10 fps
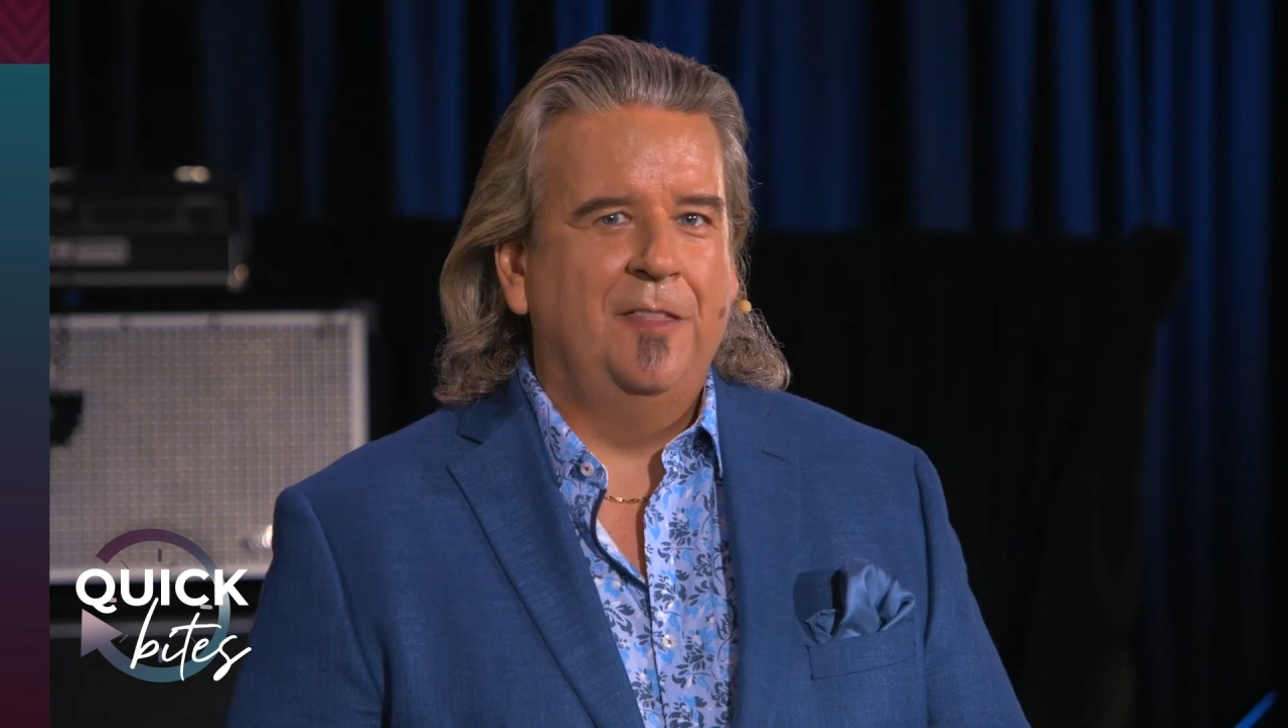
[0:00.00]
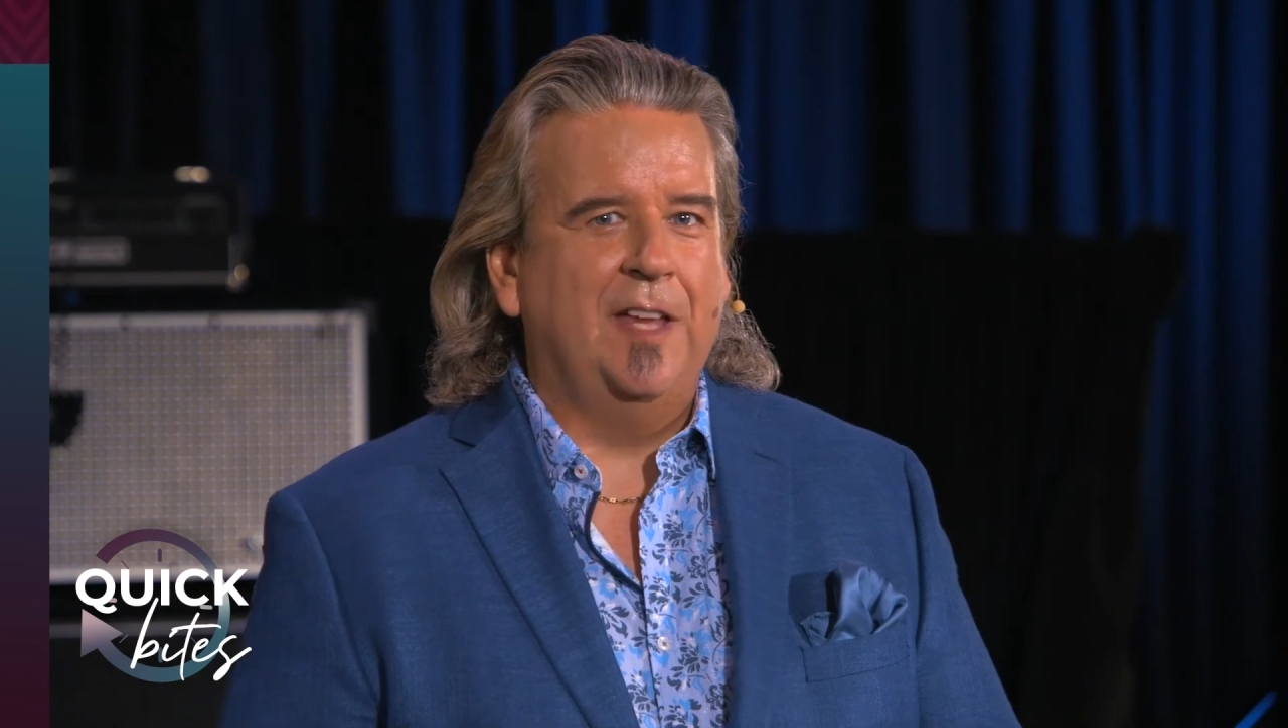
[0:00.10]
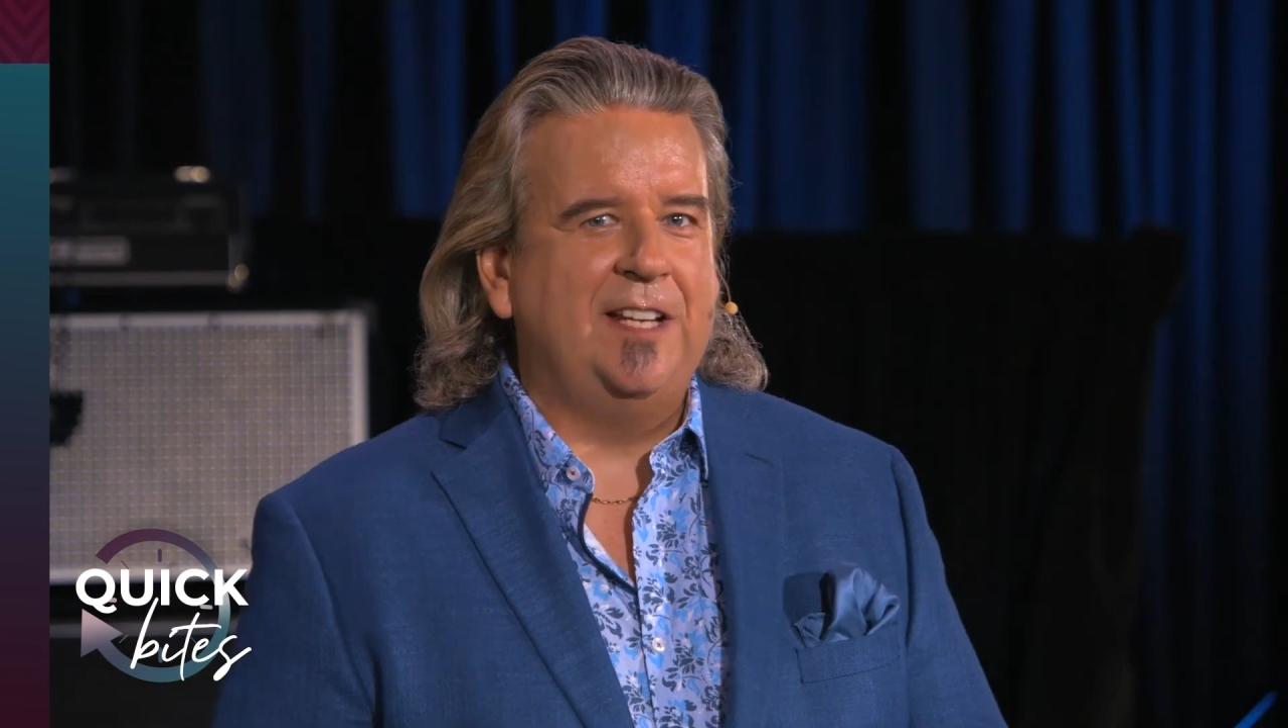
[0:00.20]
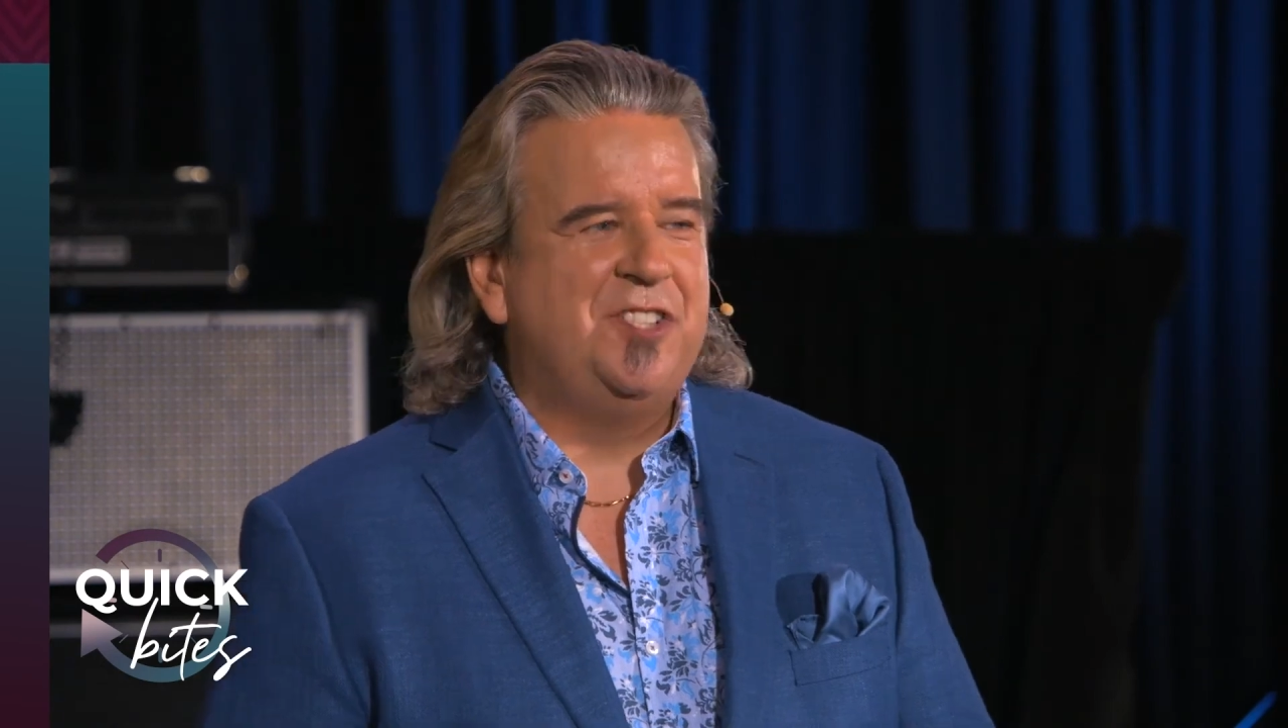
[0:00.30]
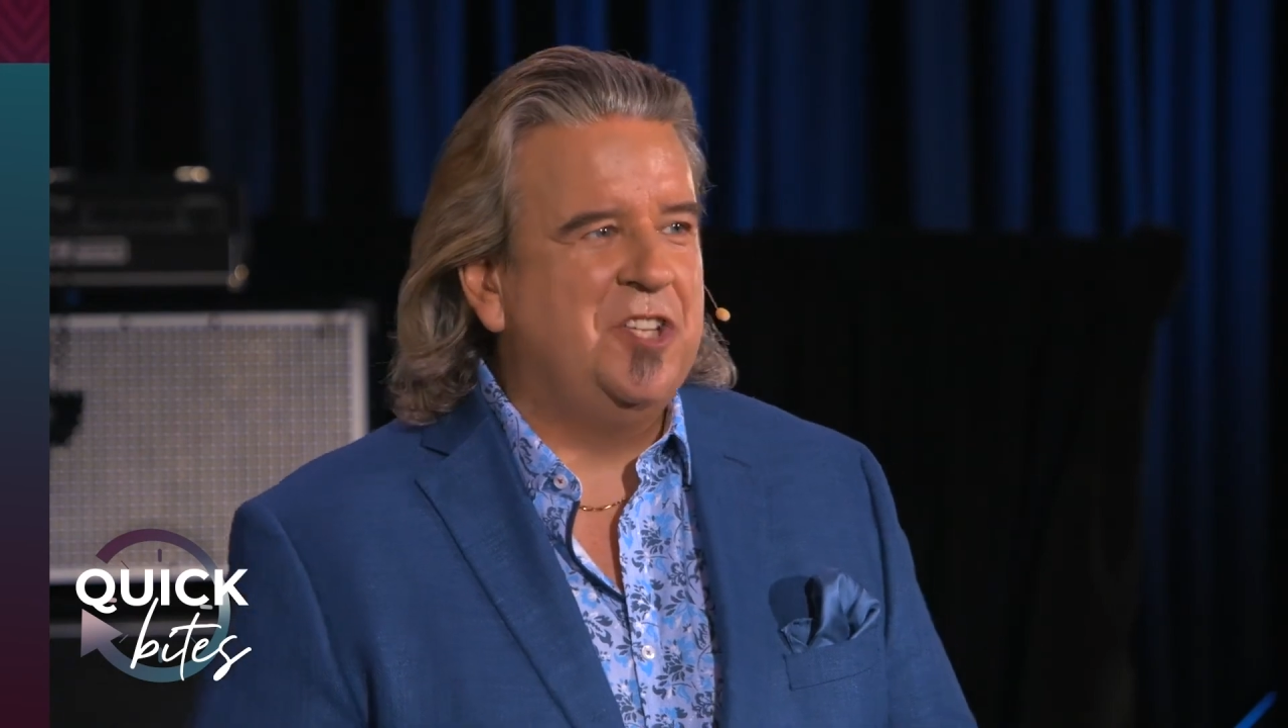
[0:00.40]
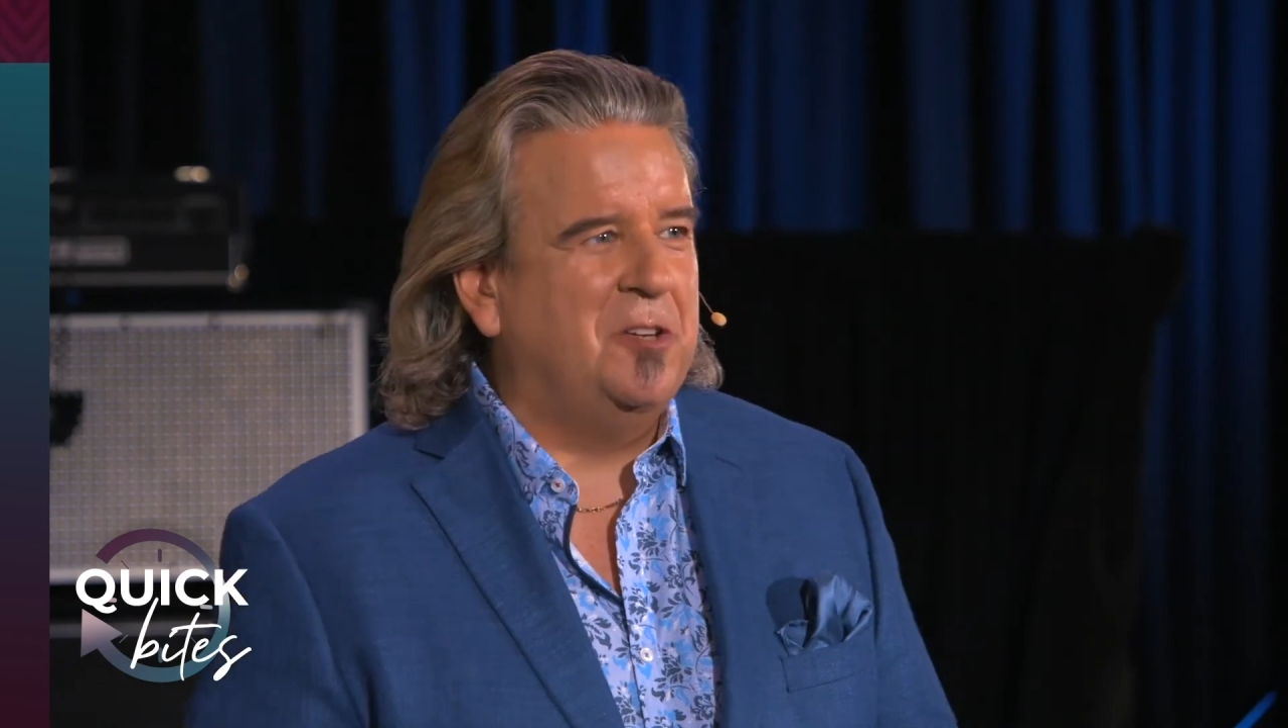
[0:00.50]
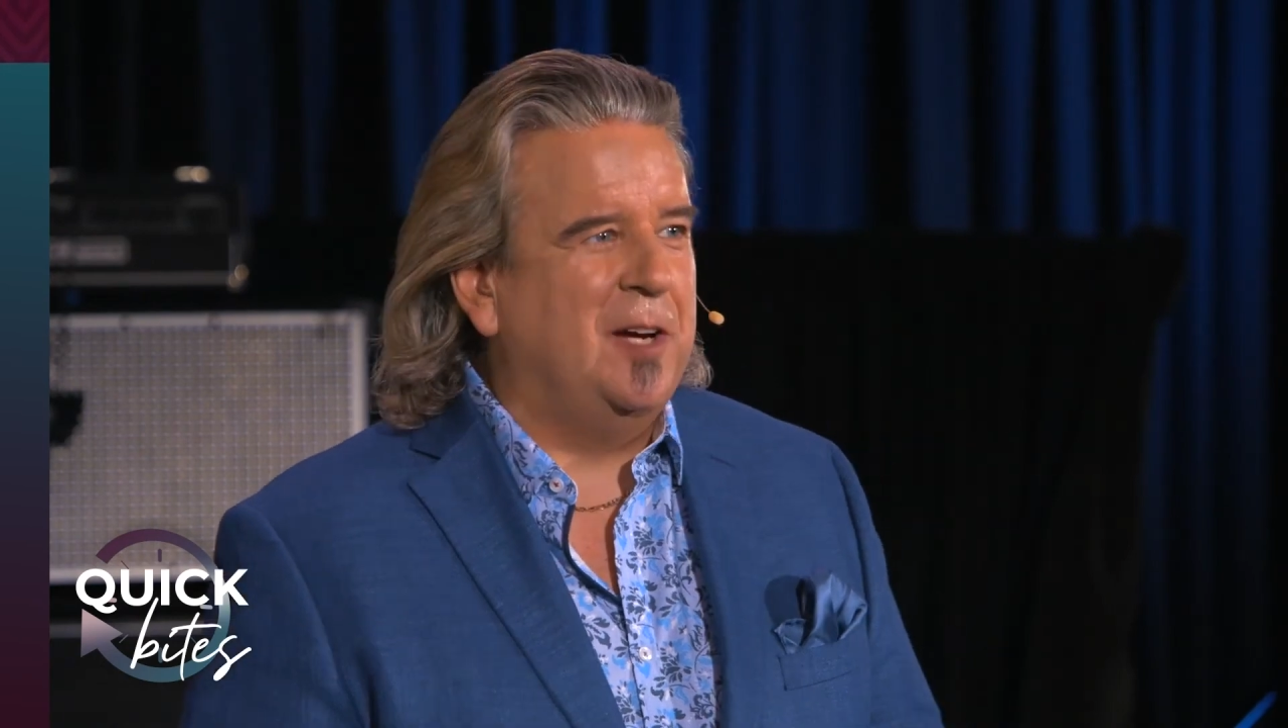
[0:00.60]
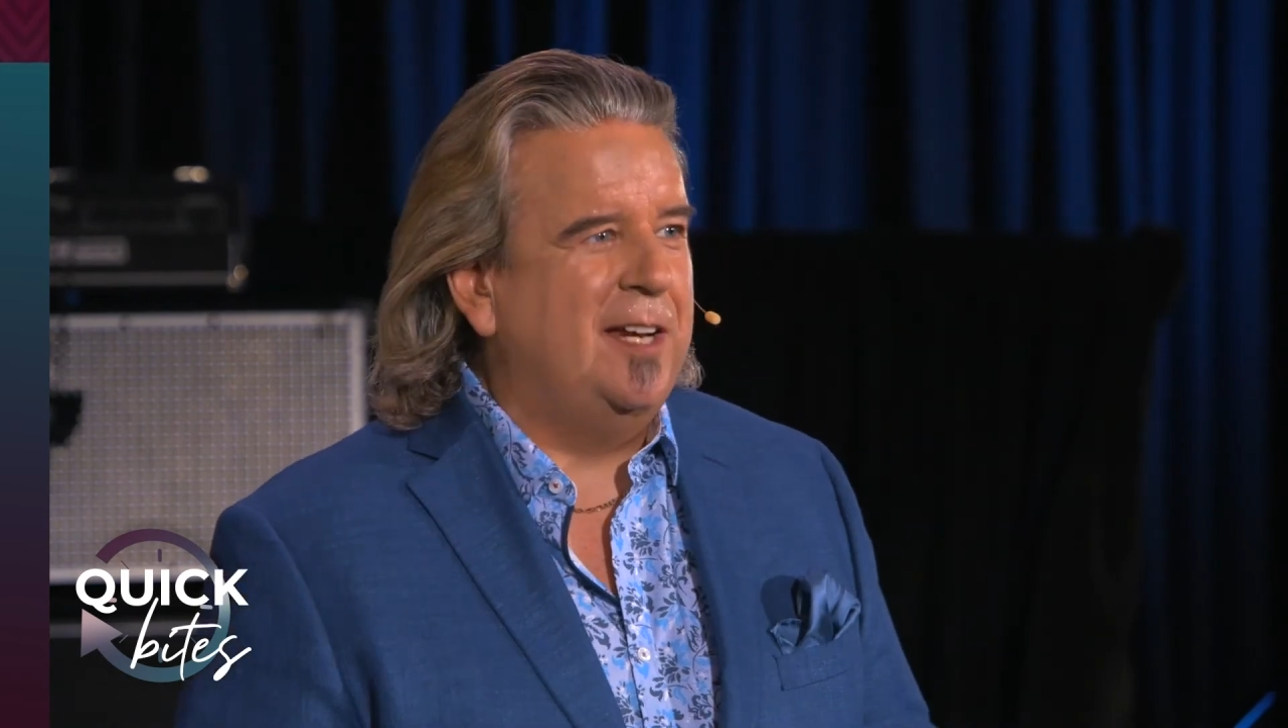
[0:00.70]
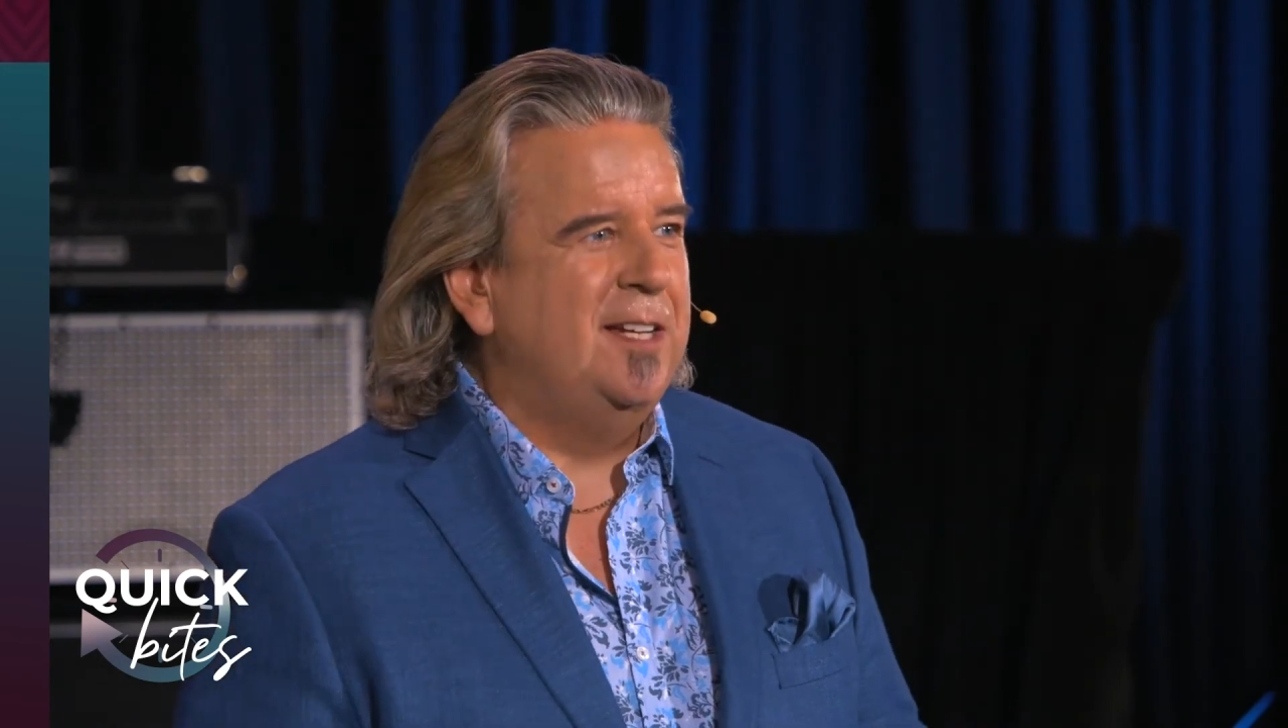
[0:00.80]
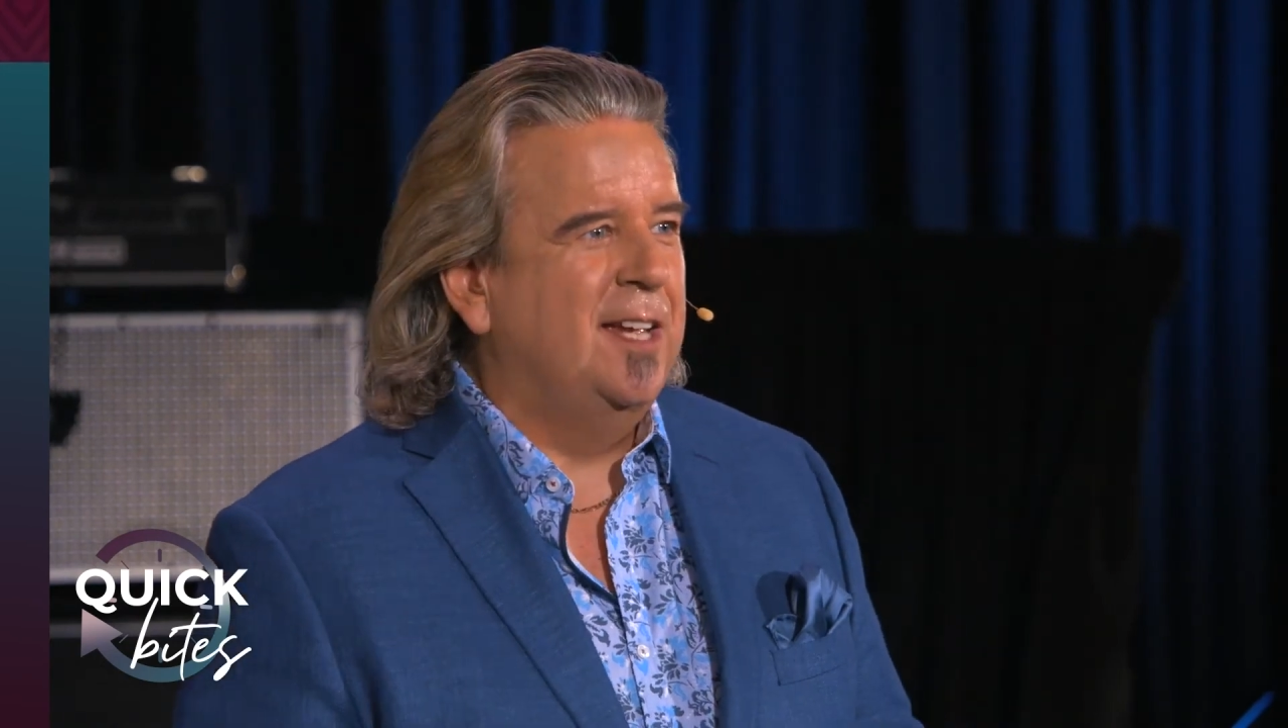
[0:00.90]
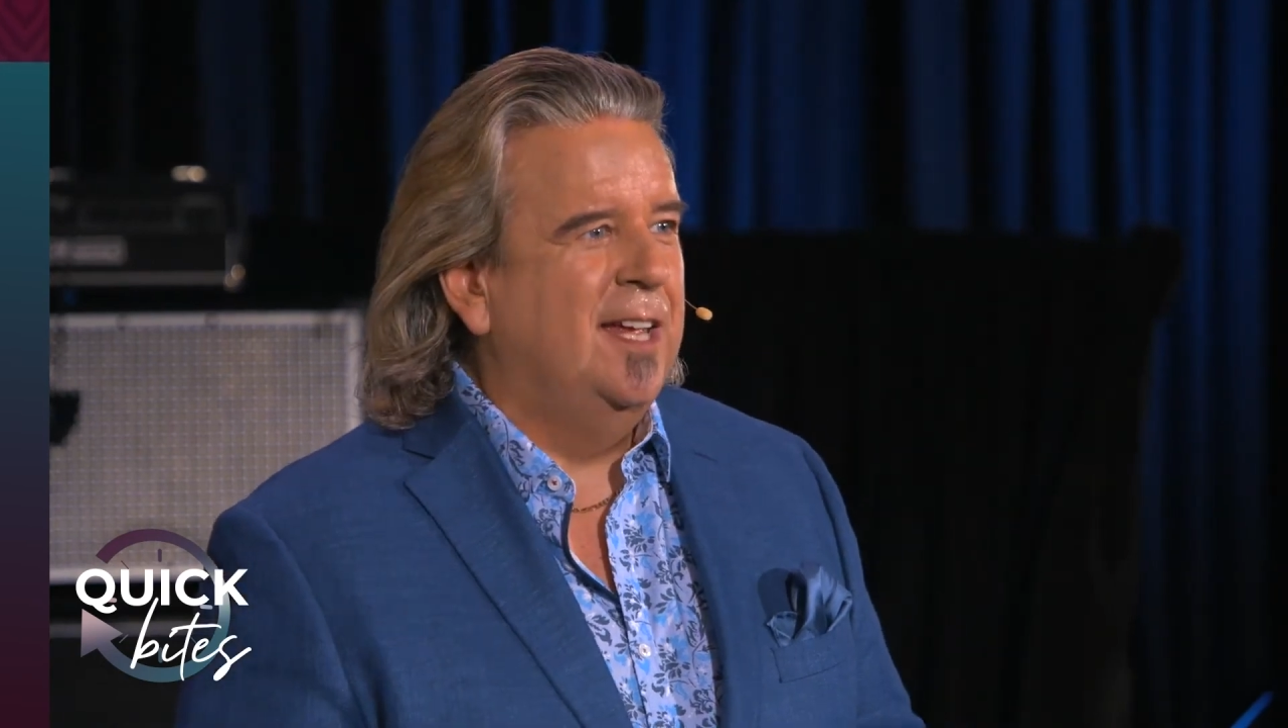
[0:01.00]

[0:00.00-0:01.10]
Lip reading: They do it